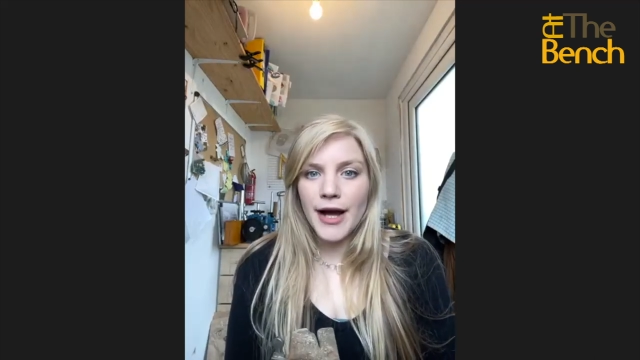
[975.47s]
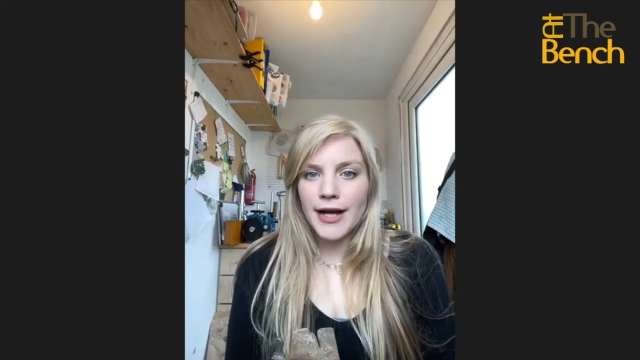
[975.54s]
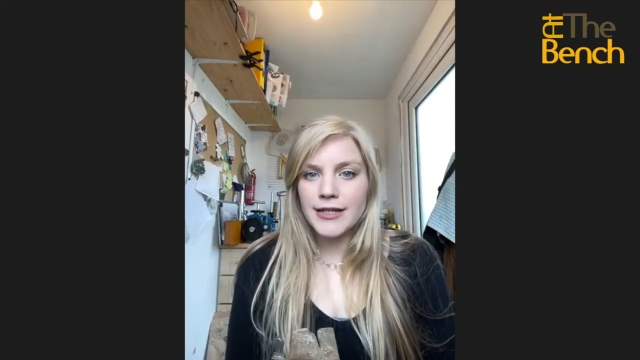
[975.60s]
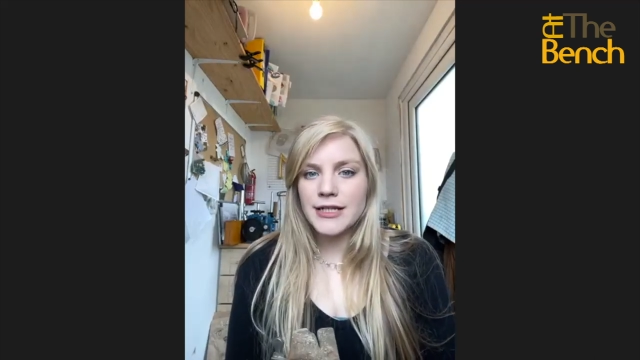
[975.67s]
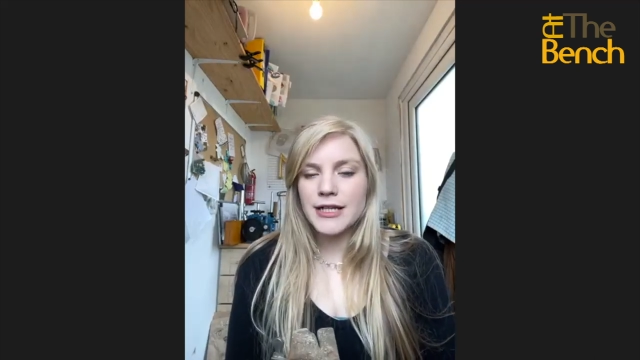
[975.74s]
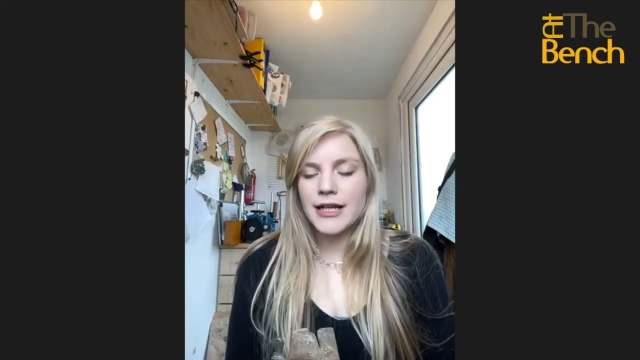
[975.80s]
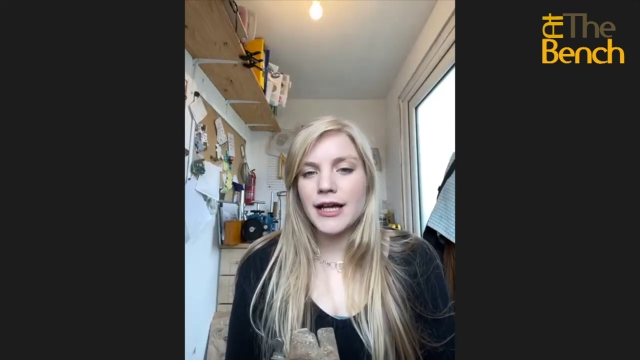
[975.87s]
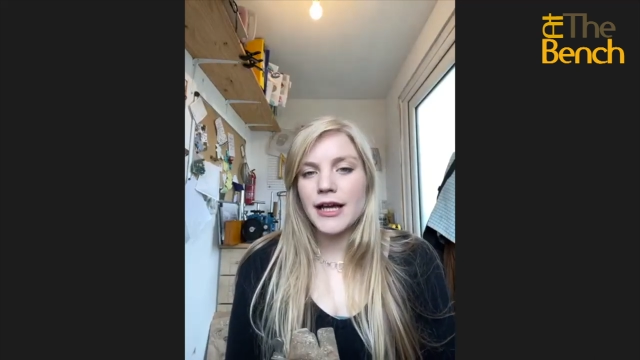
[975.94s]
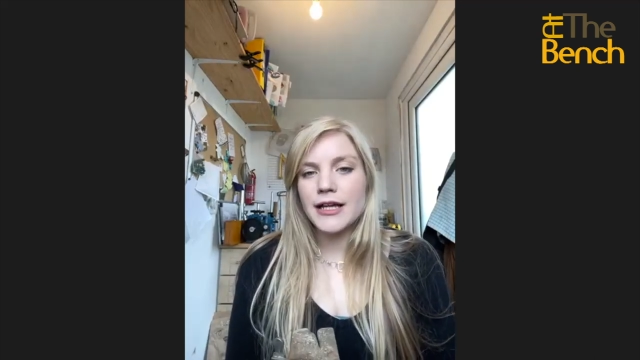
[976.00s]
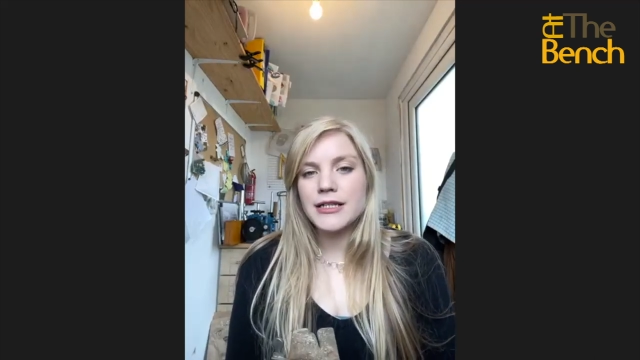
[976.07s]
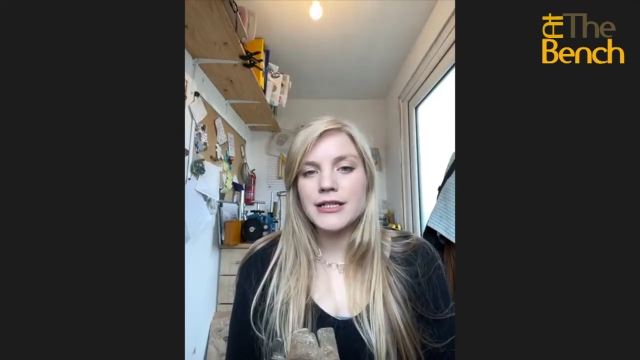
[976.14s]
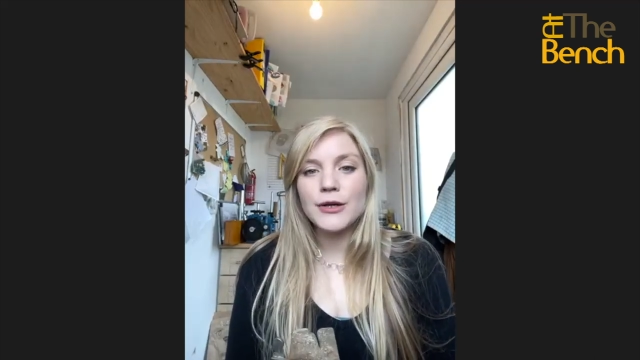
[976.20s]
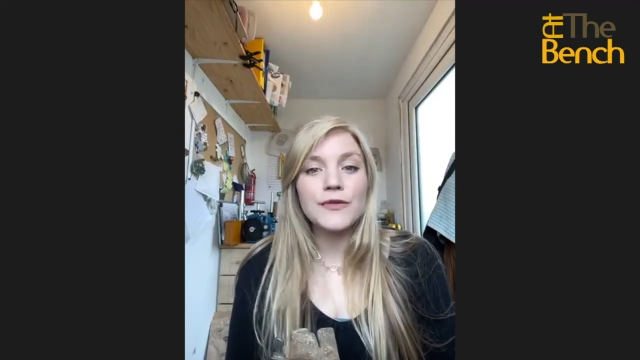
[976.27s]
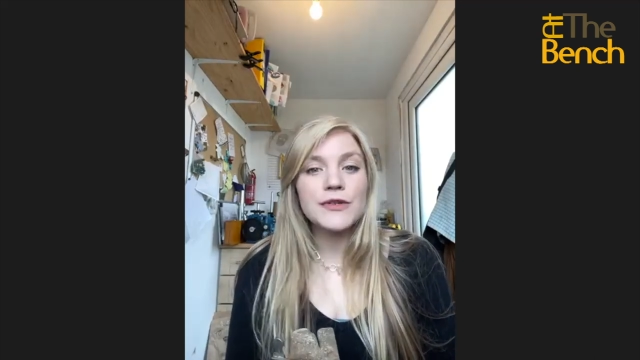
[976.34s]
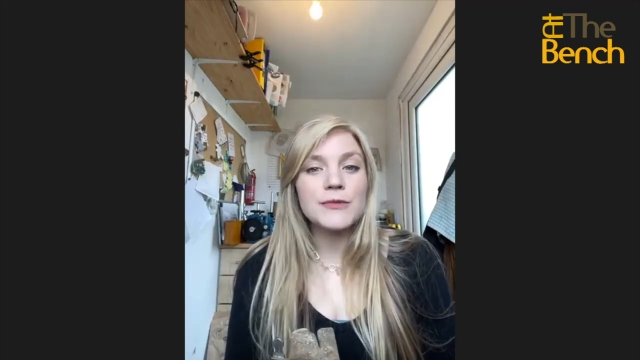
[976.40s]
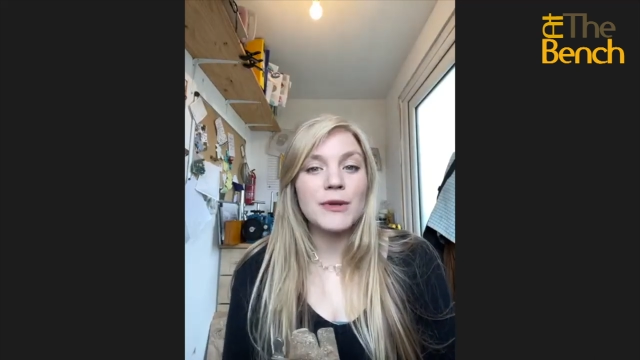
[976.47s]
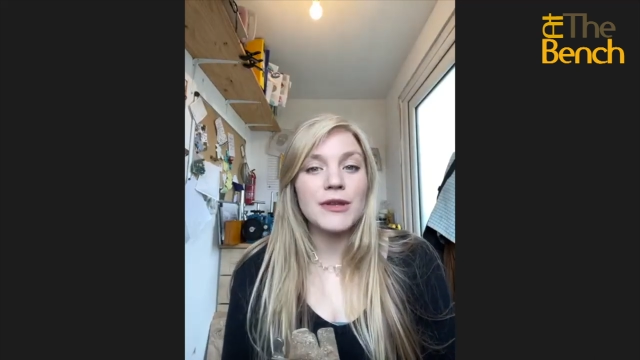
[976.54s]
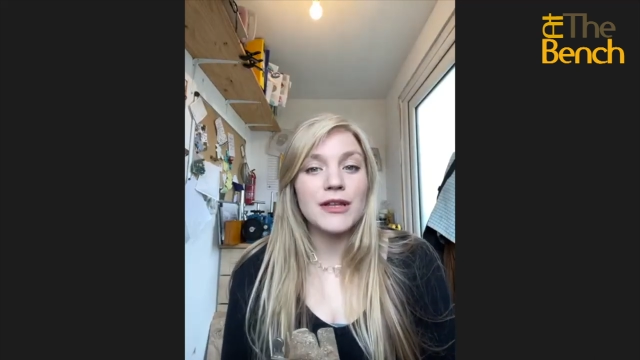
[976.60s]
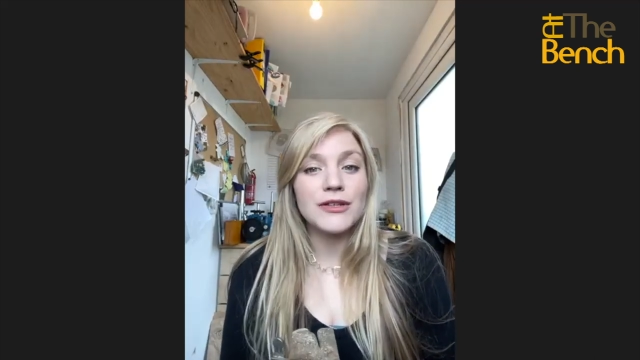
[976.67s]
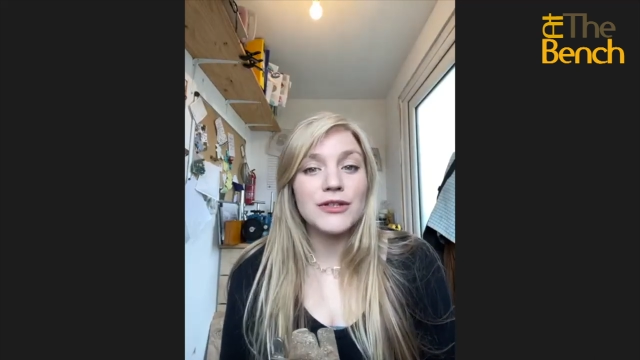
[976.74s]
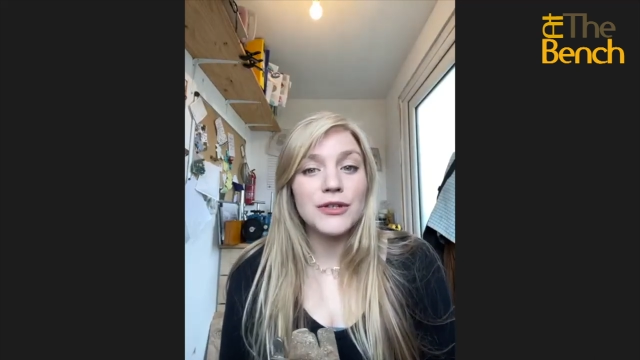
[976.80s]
actually a silversmithing